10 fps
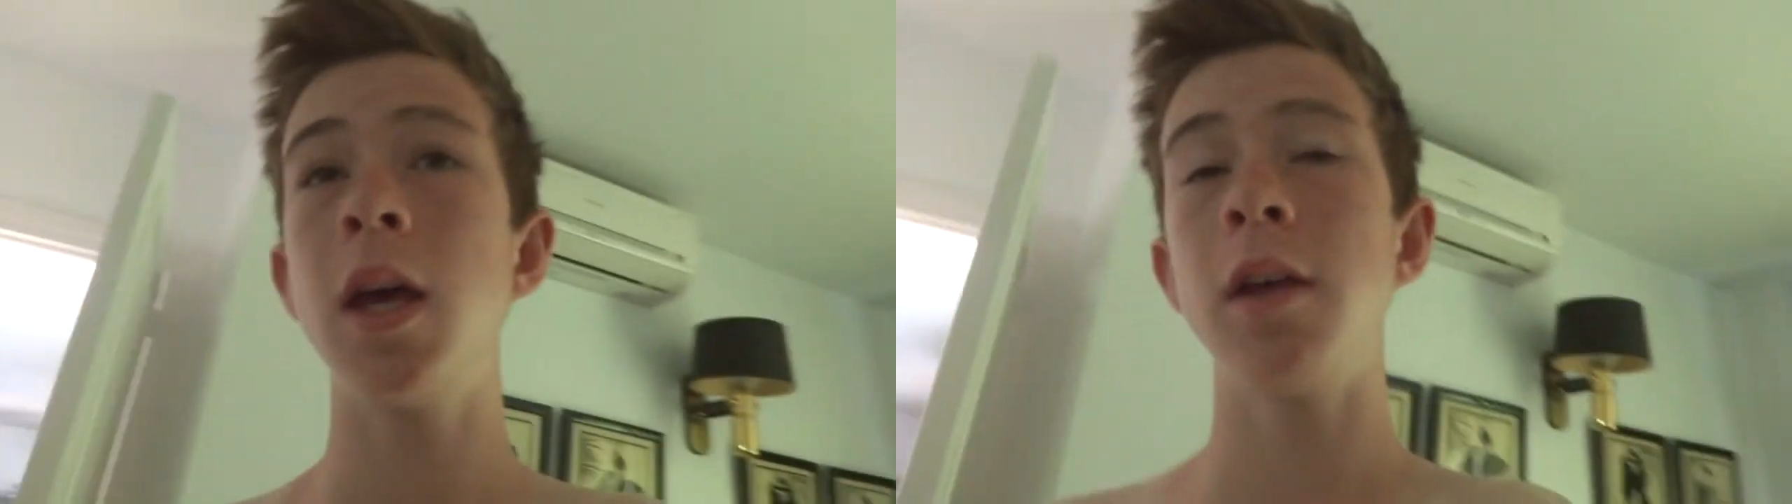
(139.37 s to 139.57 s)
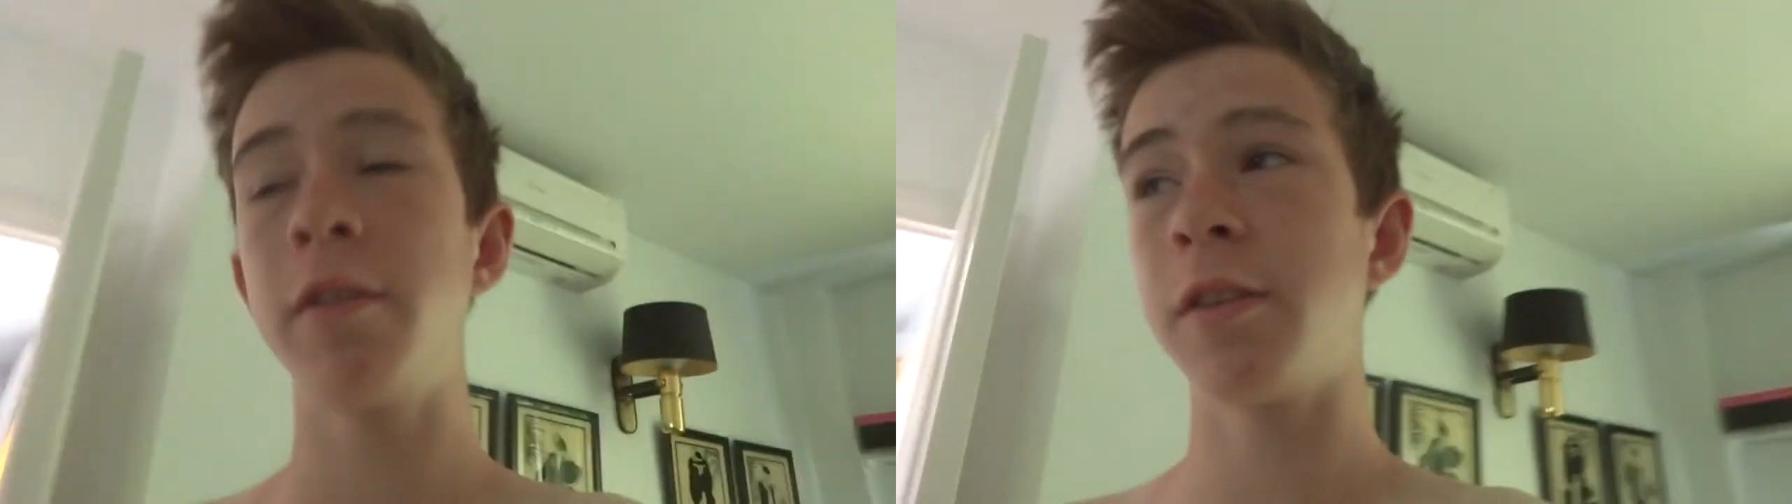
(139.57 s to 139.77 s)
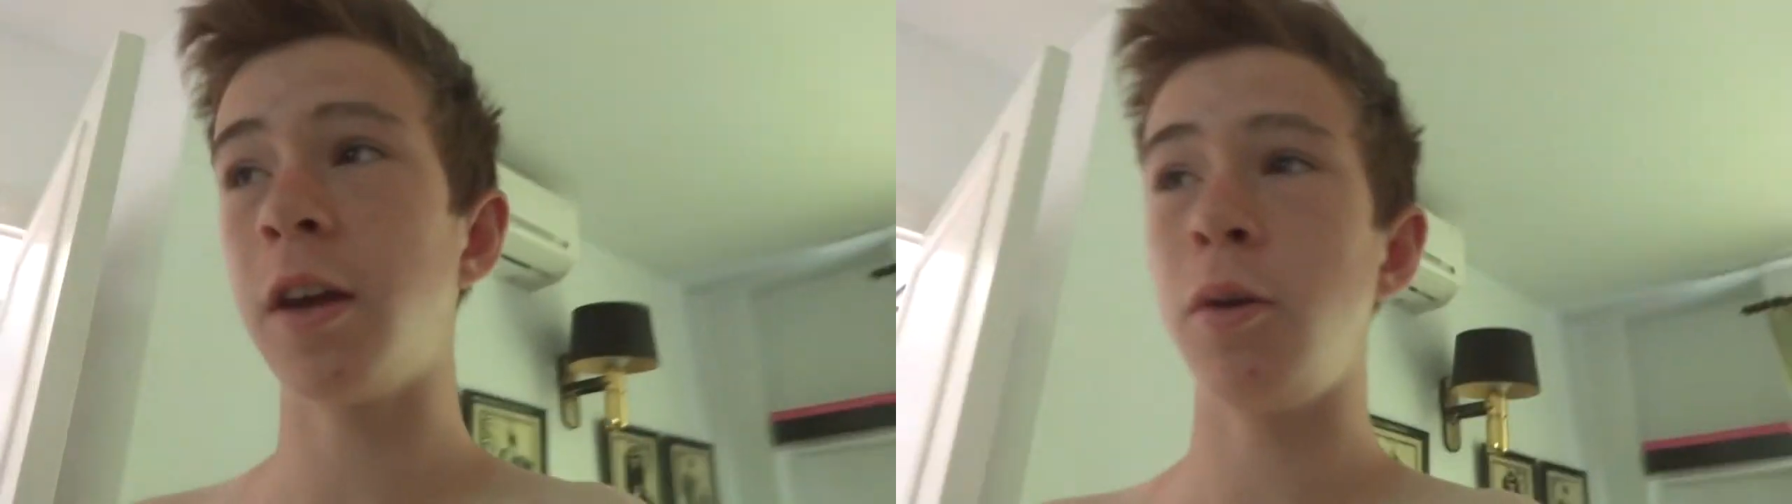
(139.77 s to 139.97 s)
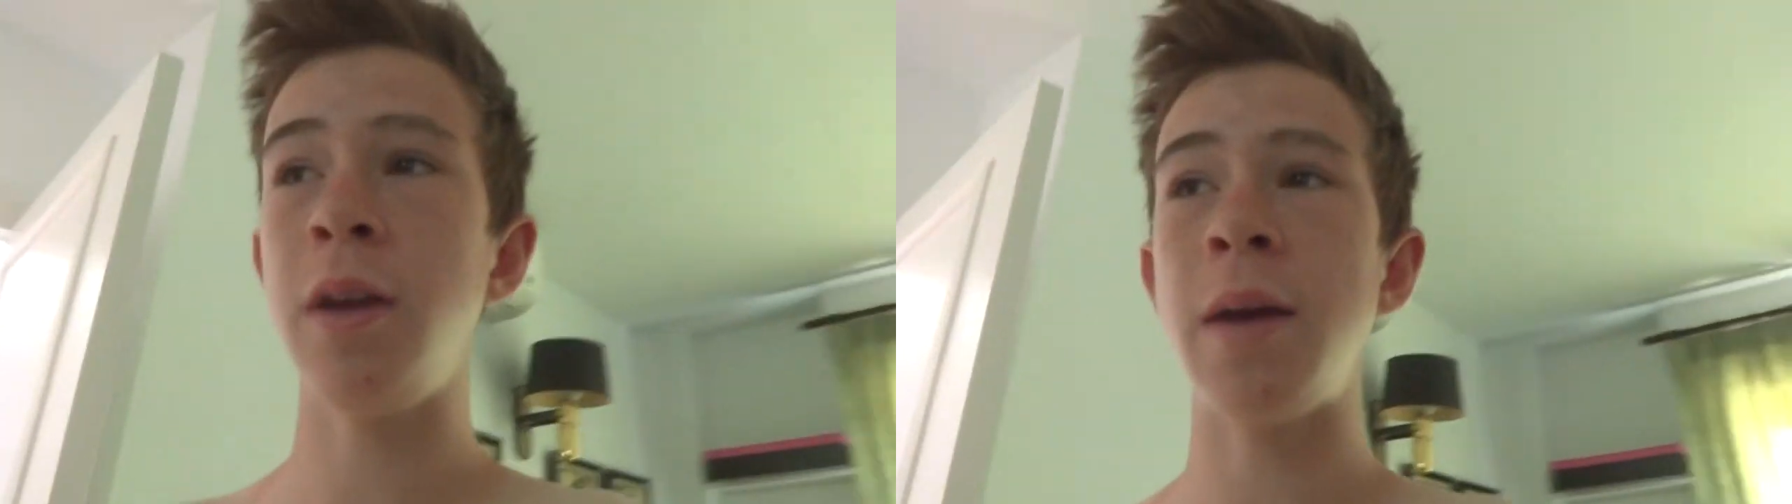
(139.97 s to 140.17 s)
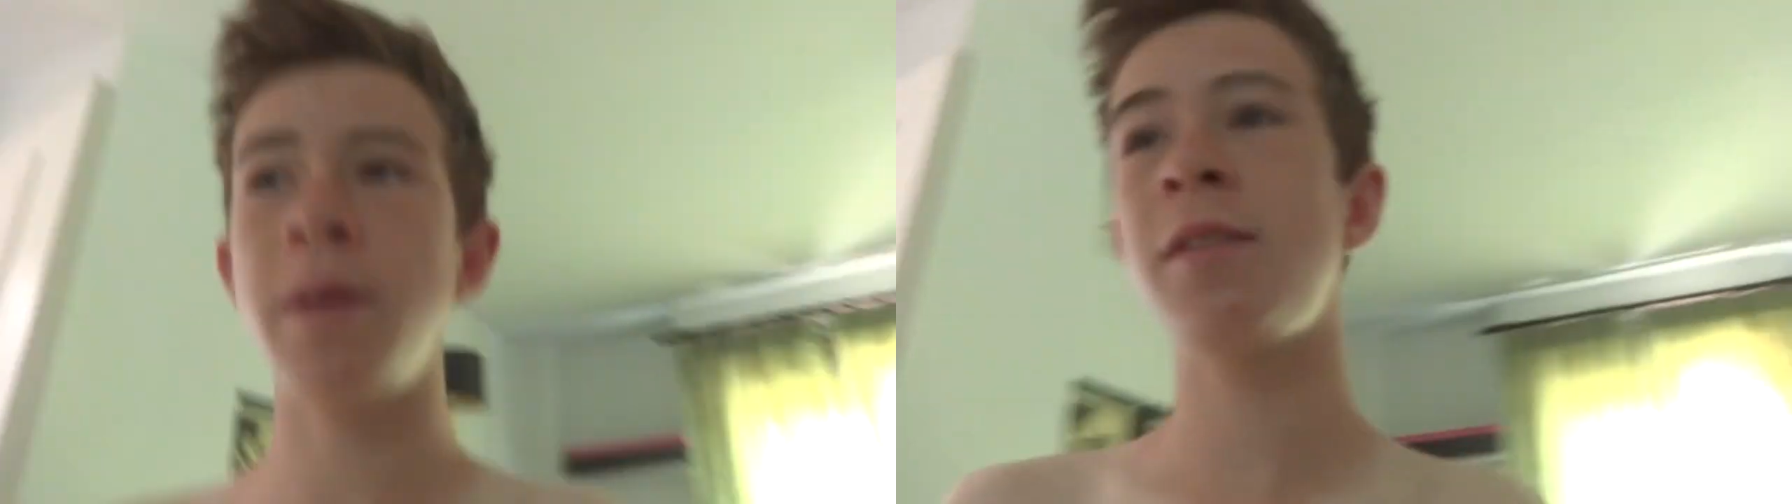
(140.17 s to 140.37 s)
So
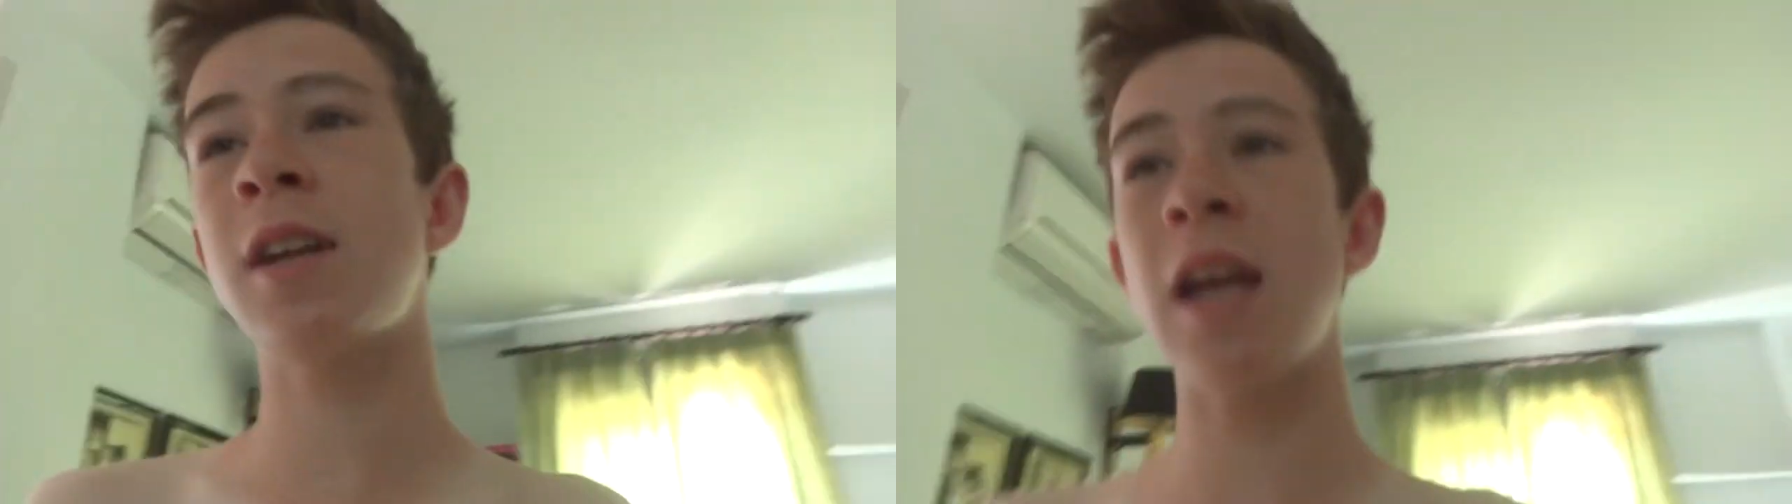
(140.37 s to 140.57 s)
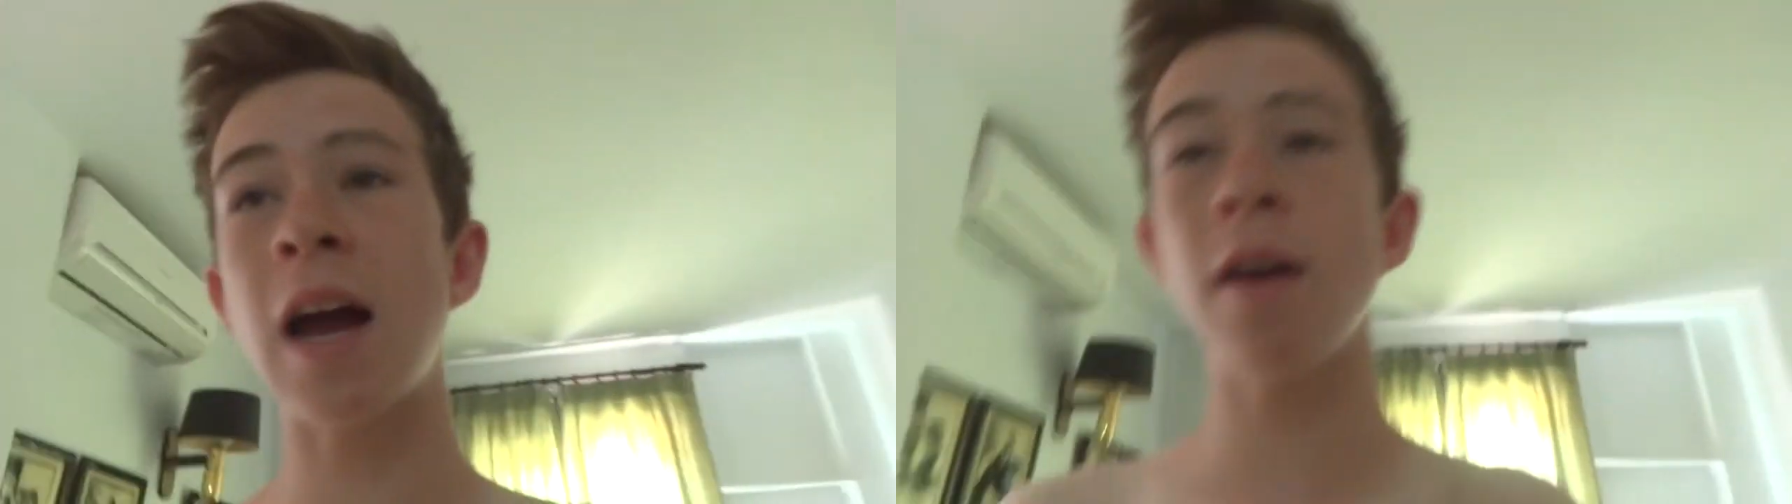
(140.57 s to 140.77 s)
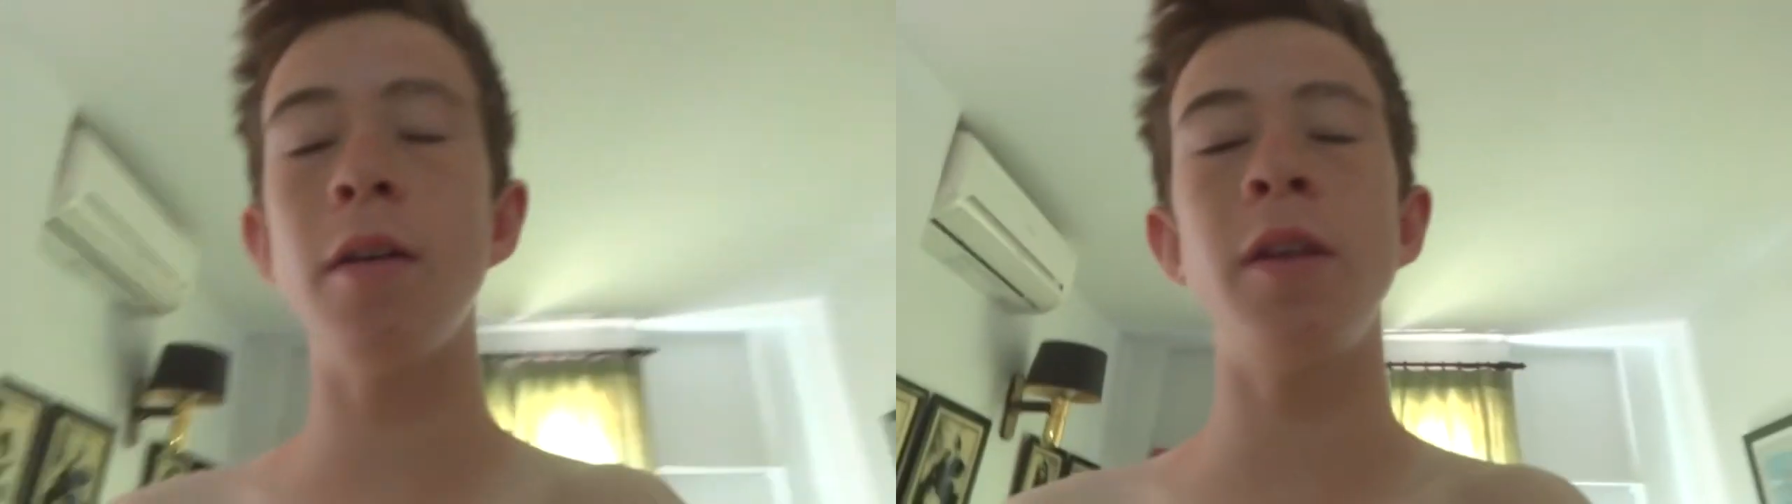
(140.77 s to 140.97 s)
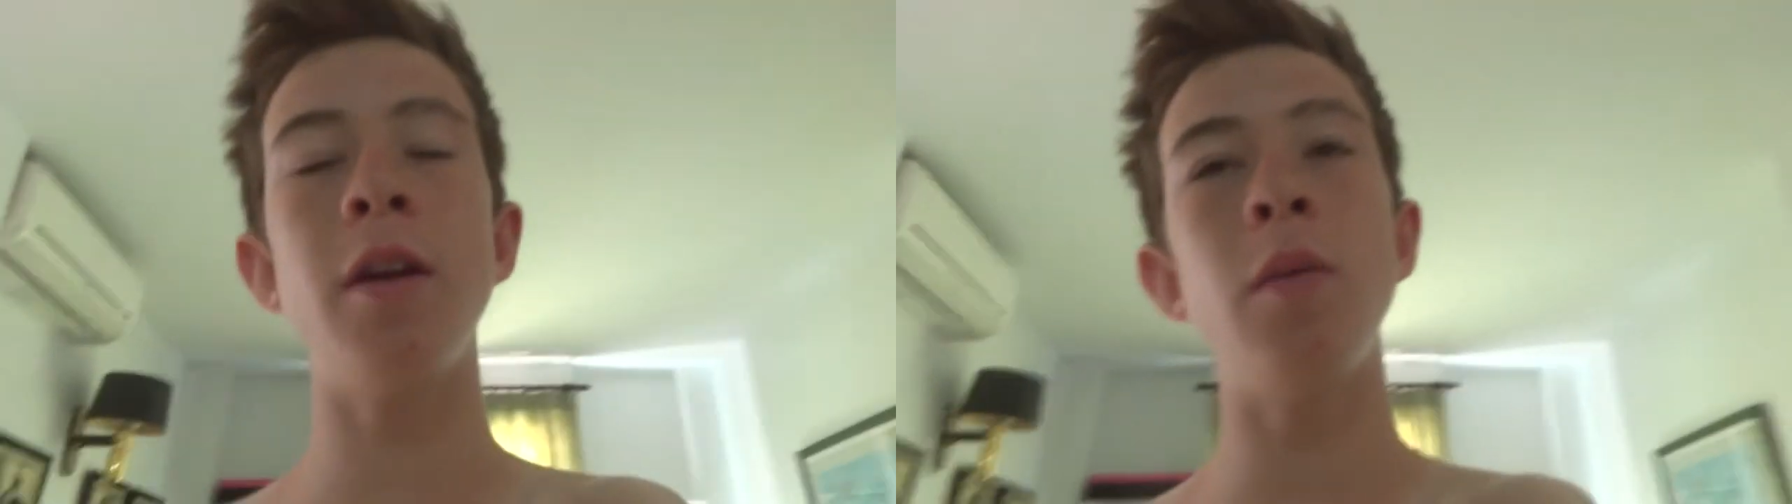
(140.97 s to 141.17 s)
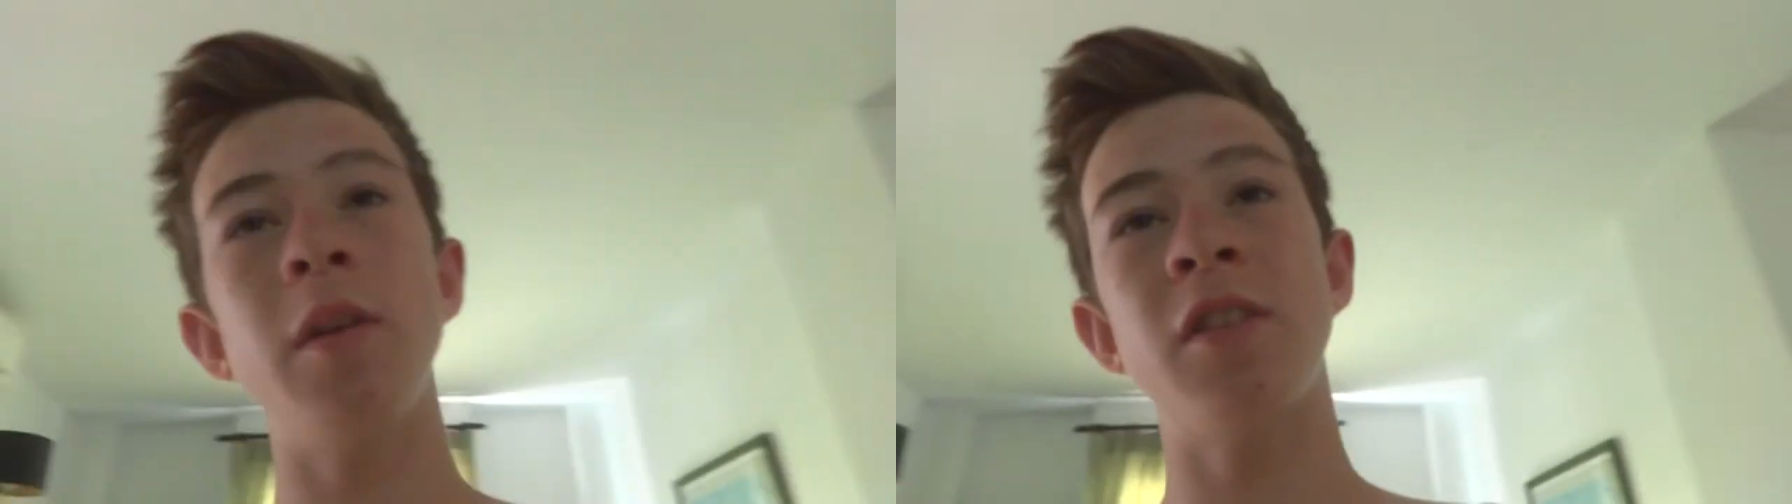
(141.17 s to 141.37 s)
yeah, basically the
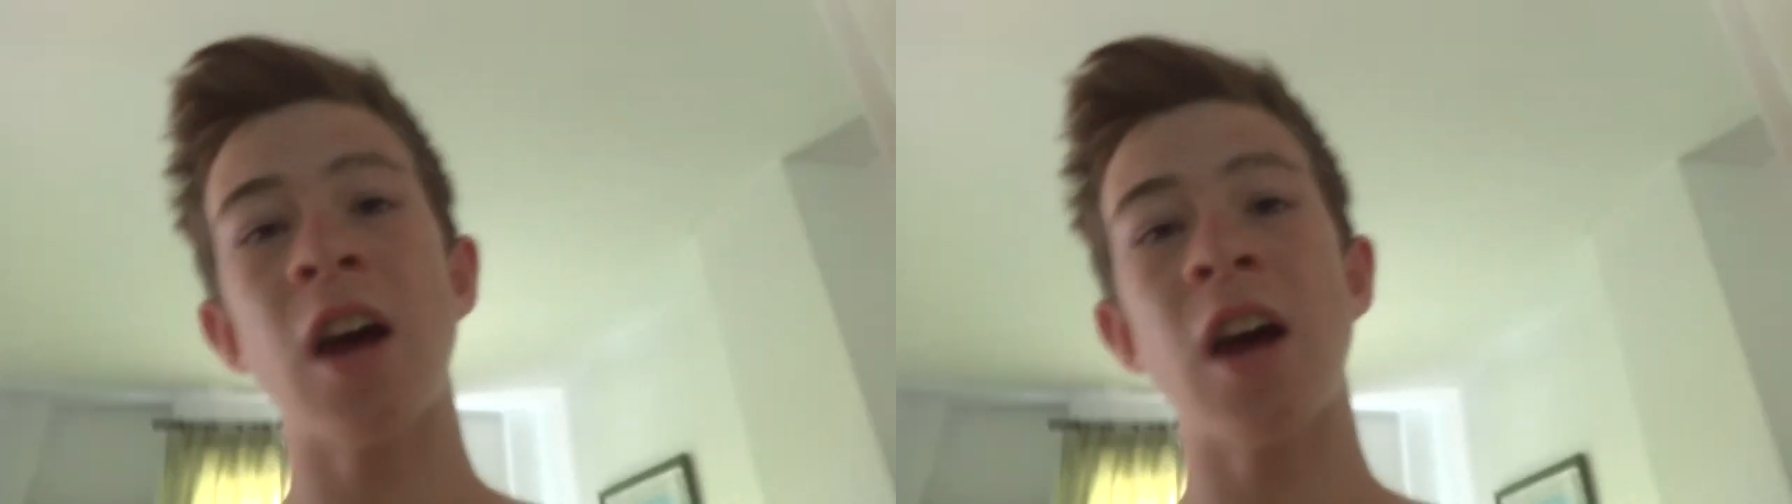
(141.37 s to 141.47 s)
only reason I